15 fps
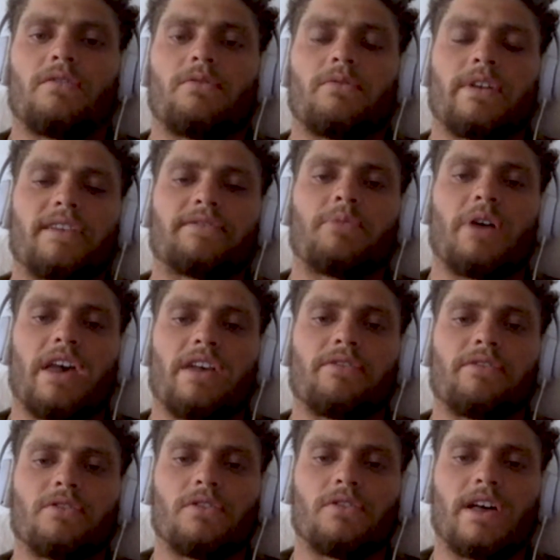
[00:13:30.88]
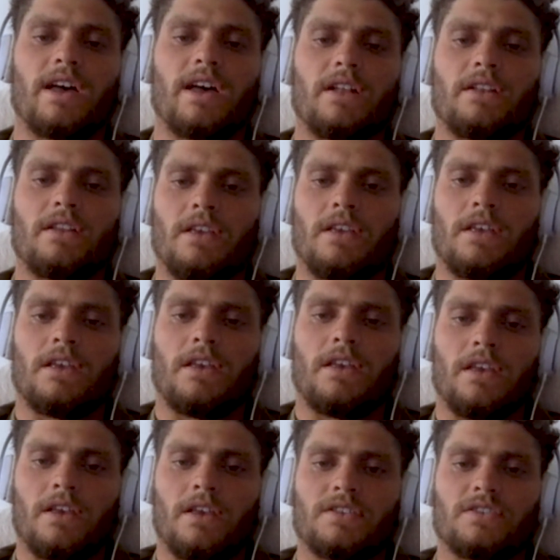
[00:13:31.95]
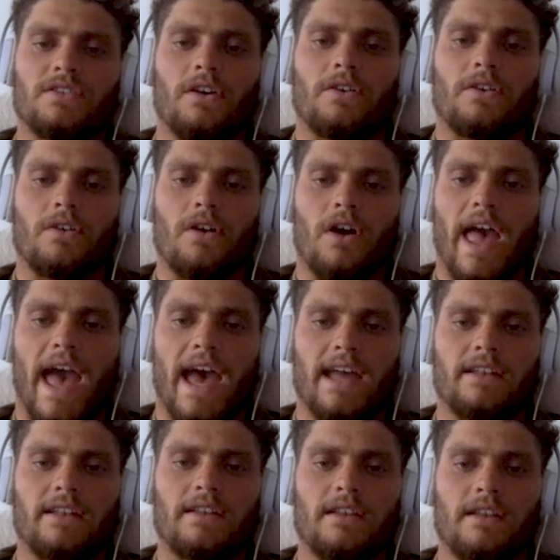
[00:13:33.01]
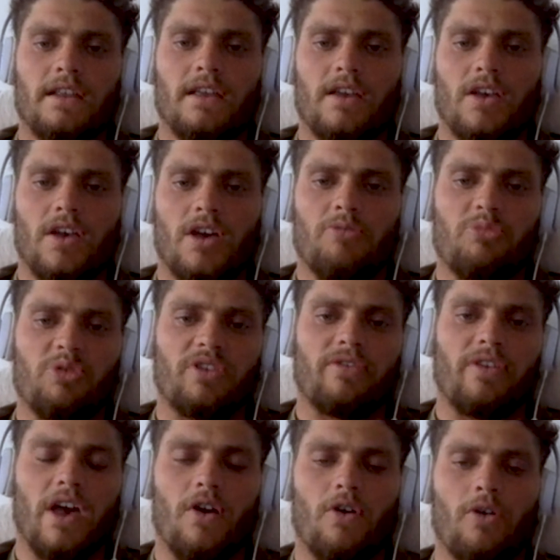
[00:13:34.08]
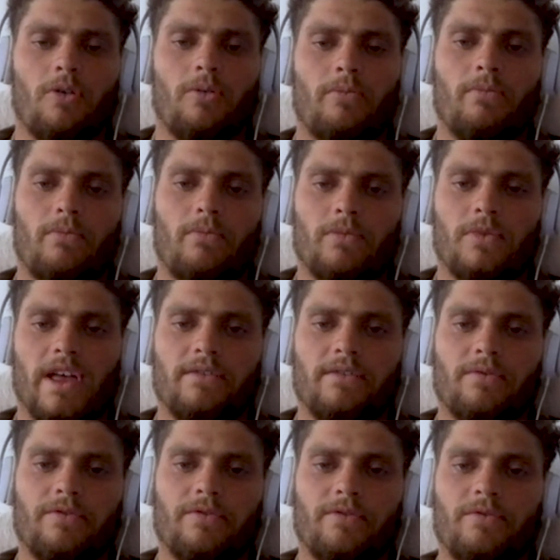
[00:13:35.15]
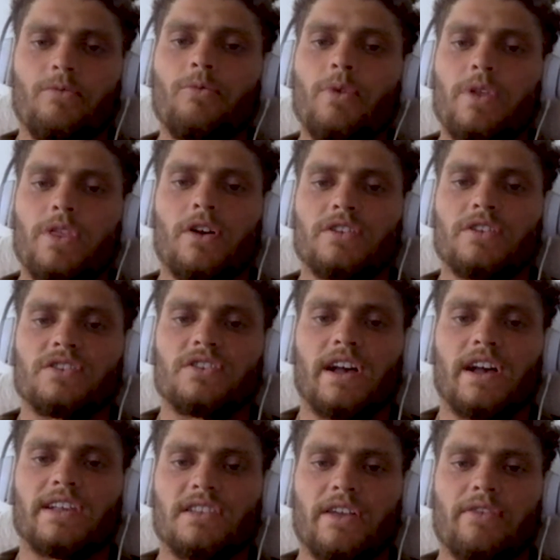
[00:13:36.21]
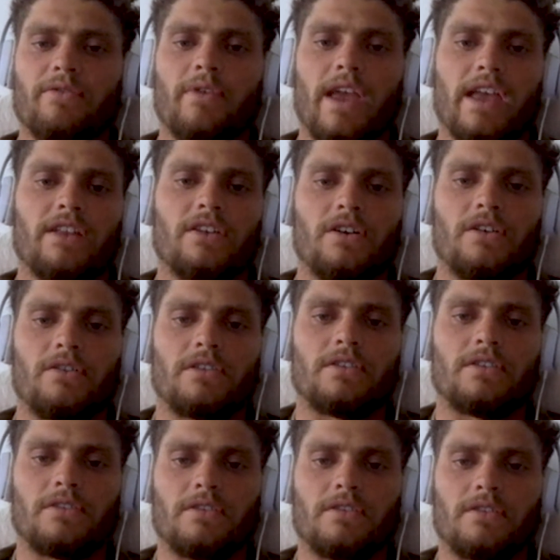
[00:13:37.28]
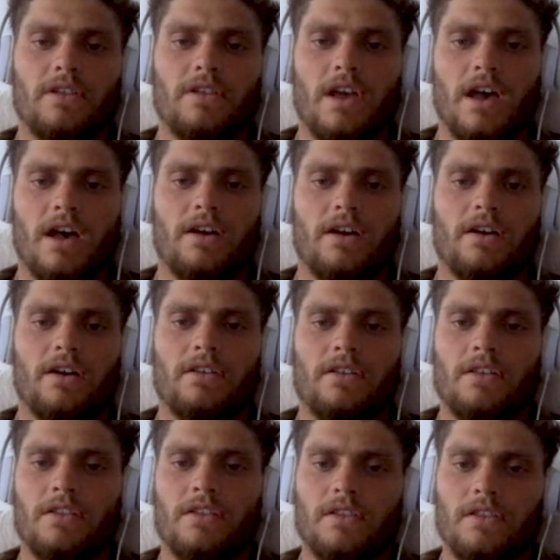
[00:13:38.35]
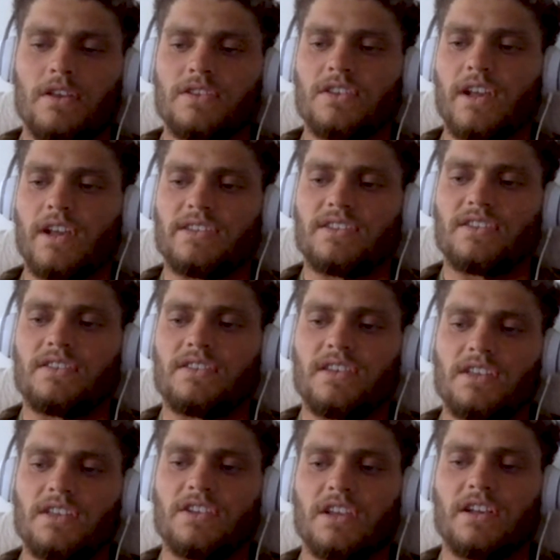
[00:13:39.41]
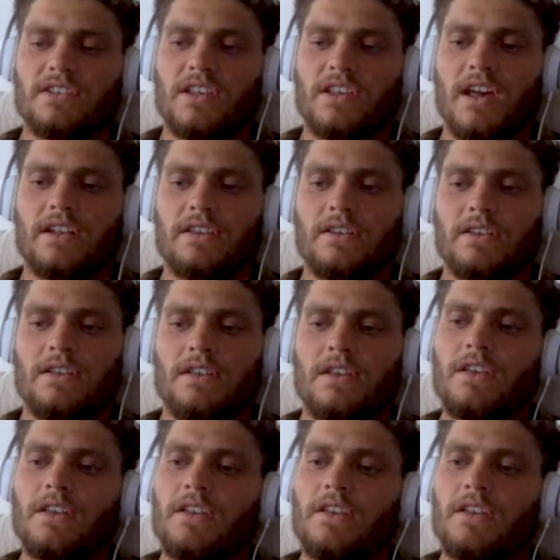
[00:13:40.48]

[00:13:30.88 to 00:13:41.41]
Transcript: we have to pay for all that. So I had a bit of help like with those guys like Rando and those guys teaching us how to